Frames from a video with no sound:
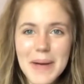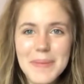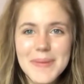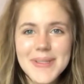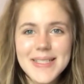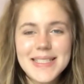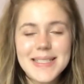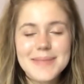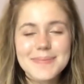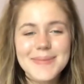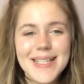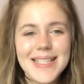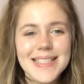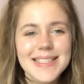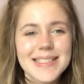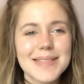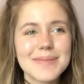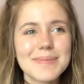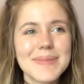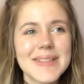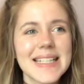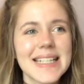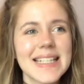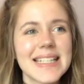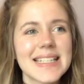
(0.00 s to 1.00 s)
Depop is
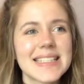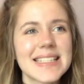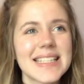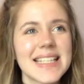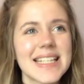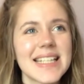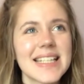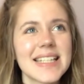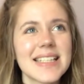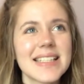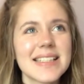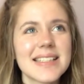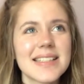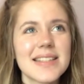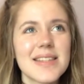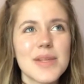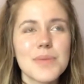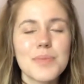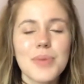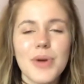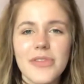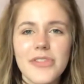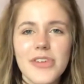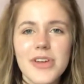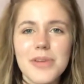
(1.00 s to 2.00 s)
amazing because it
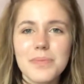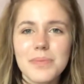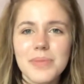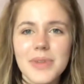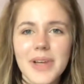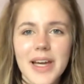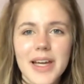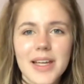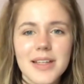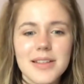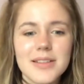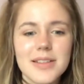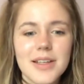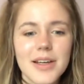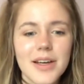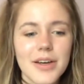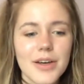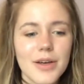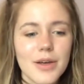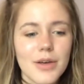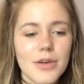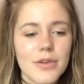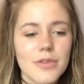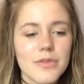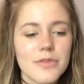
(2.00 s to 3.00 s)
is the perfect blend
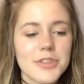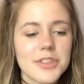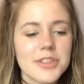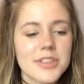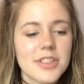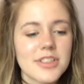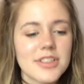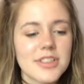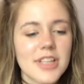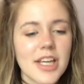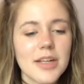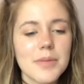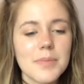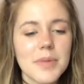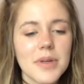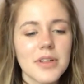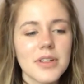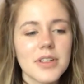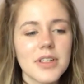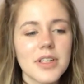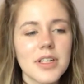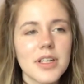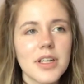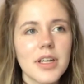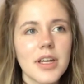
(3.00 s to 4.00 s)
of
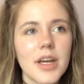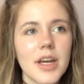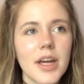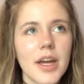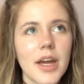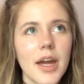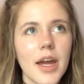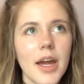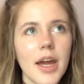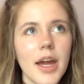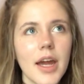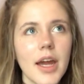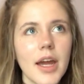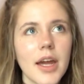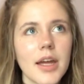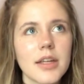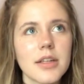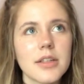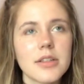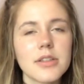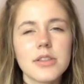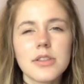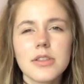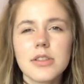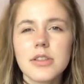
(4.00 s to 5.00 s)
sustainability
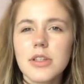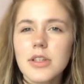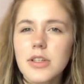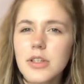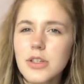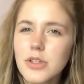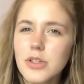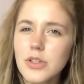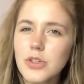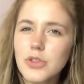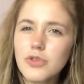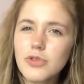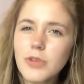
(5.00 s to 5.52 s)
and